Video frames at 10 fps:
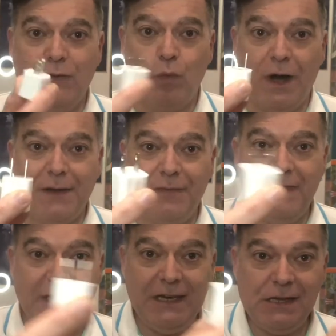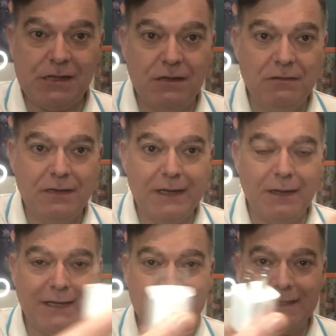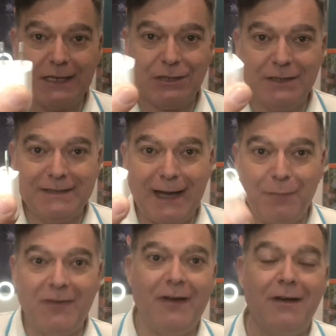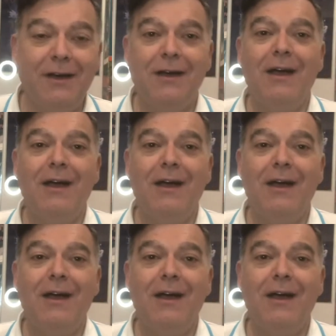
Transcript: one of these little international adapter,